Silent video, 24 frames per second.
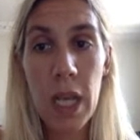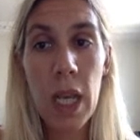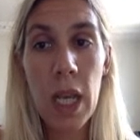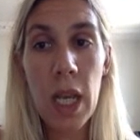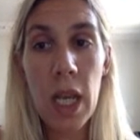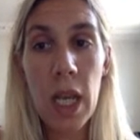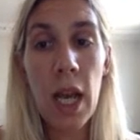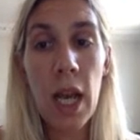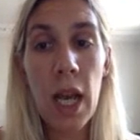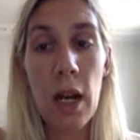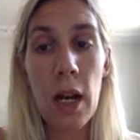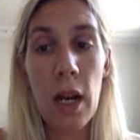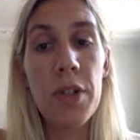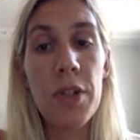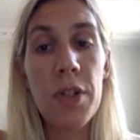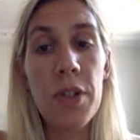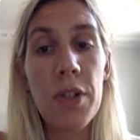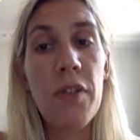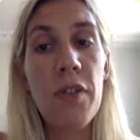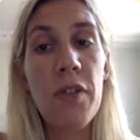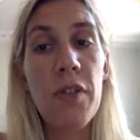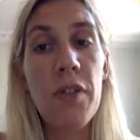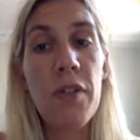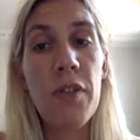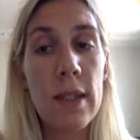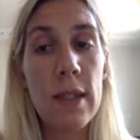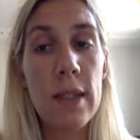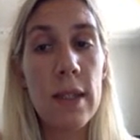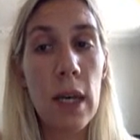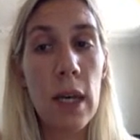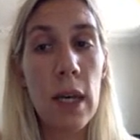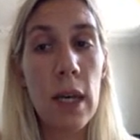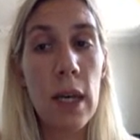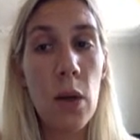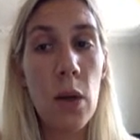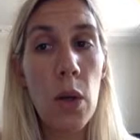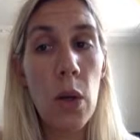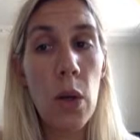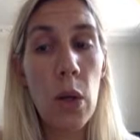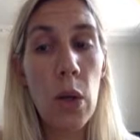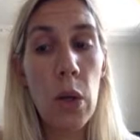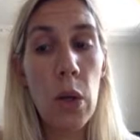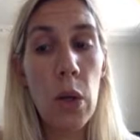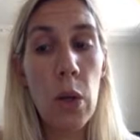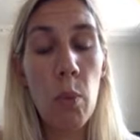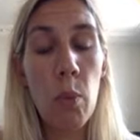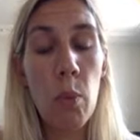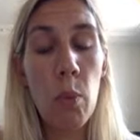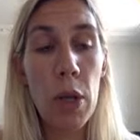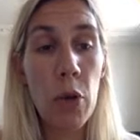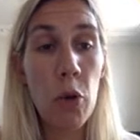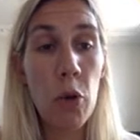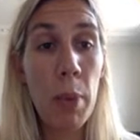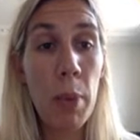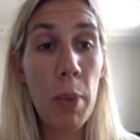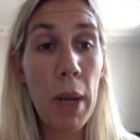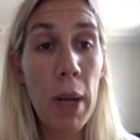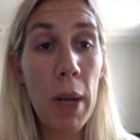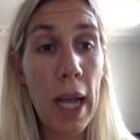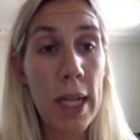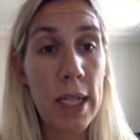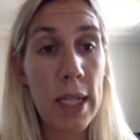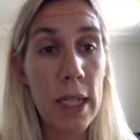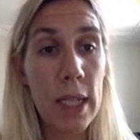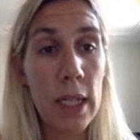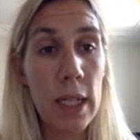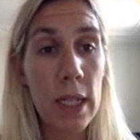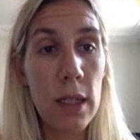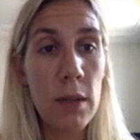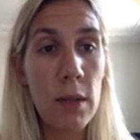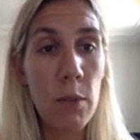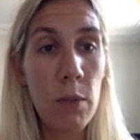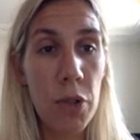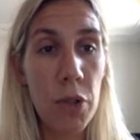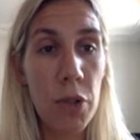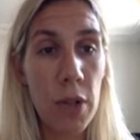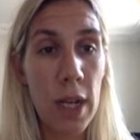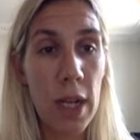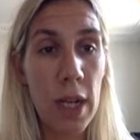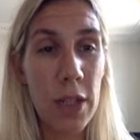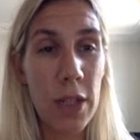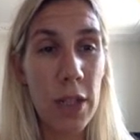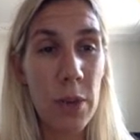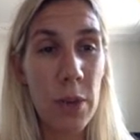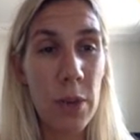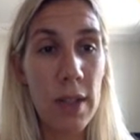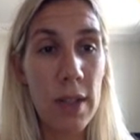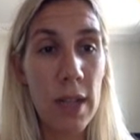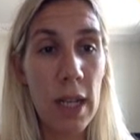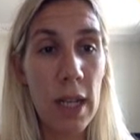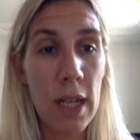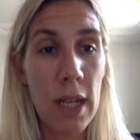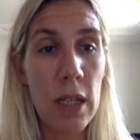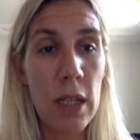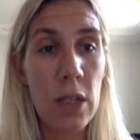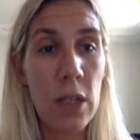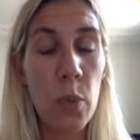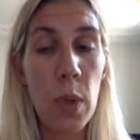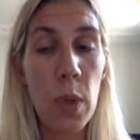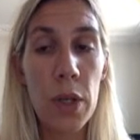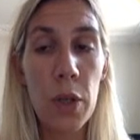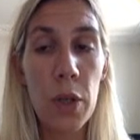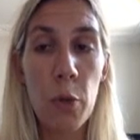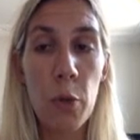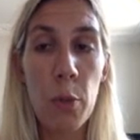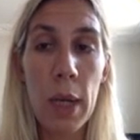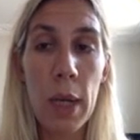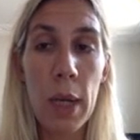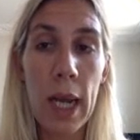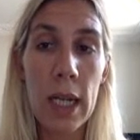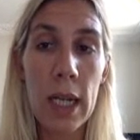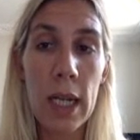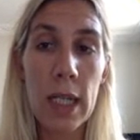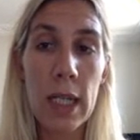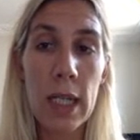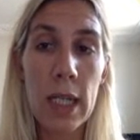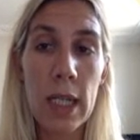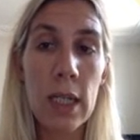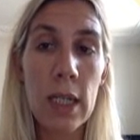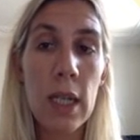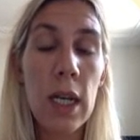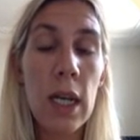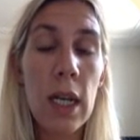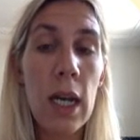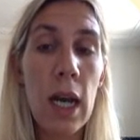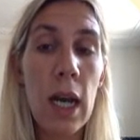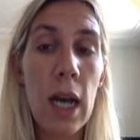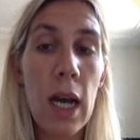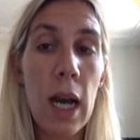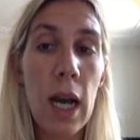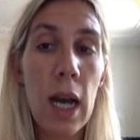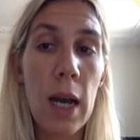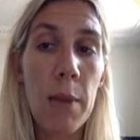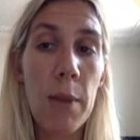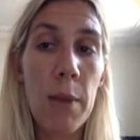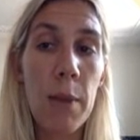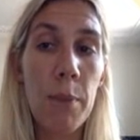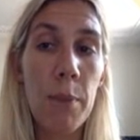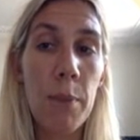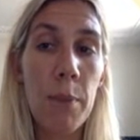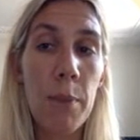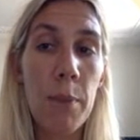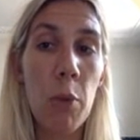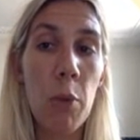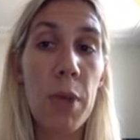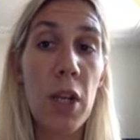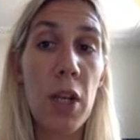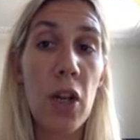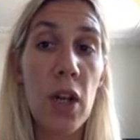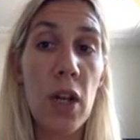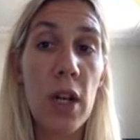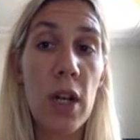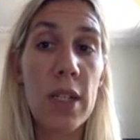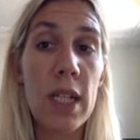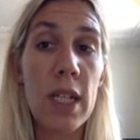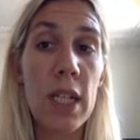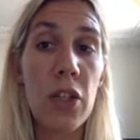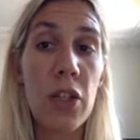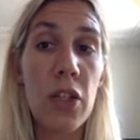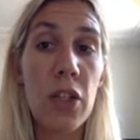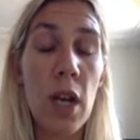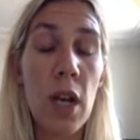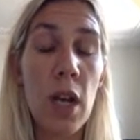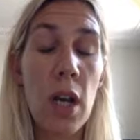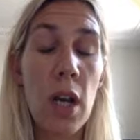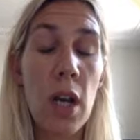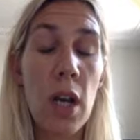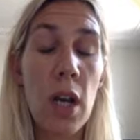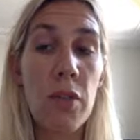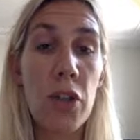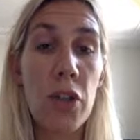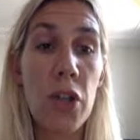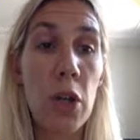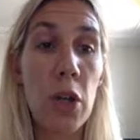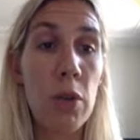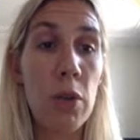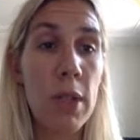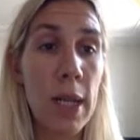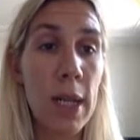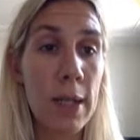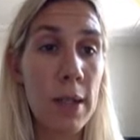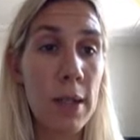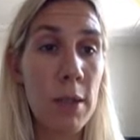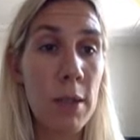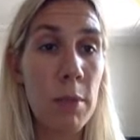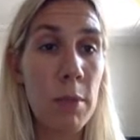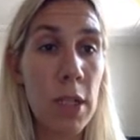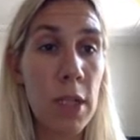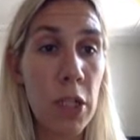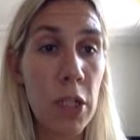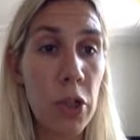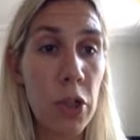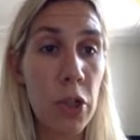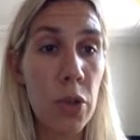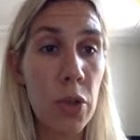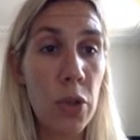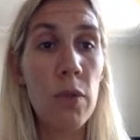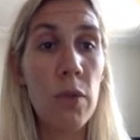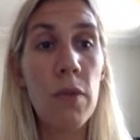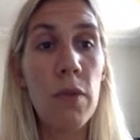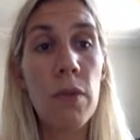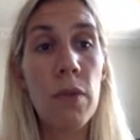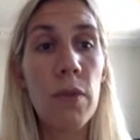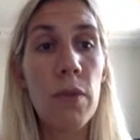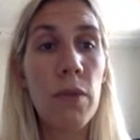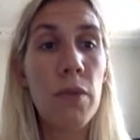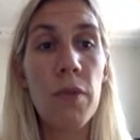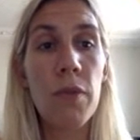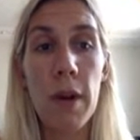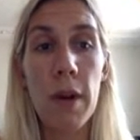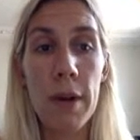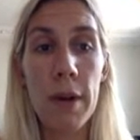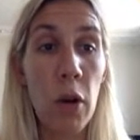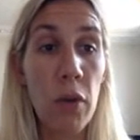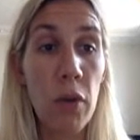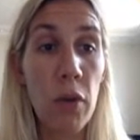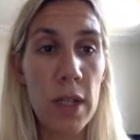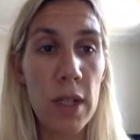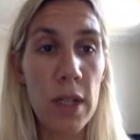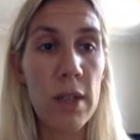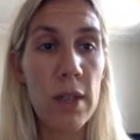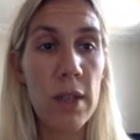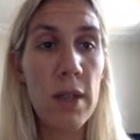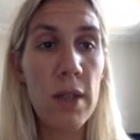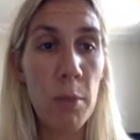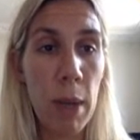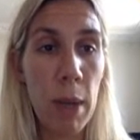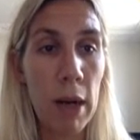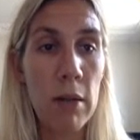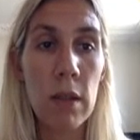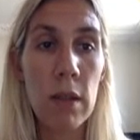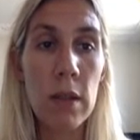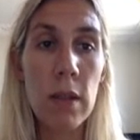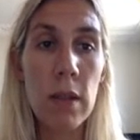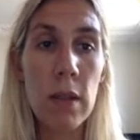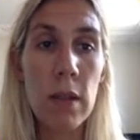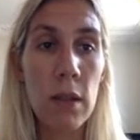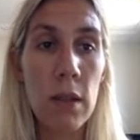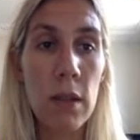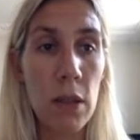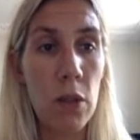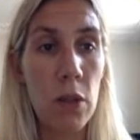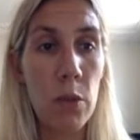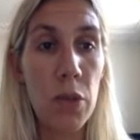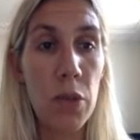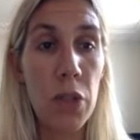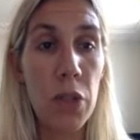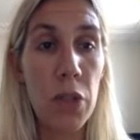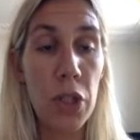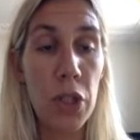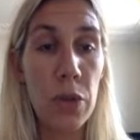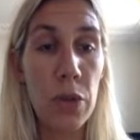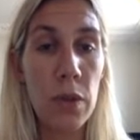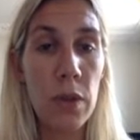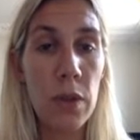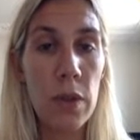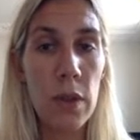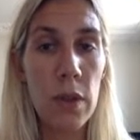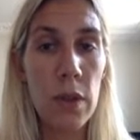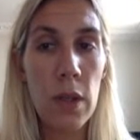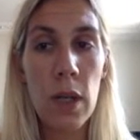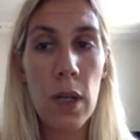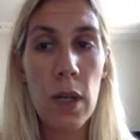And I would advise that when you're planning, which I'll get to in a second, when you're planning, it would be a good idea to kind of note down some initial, very obvious comparisons that you would use.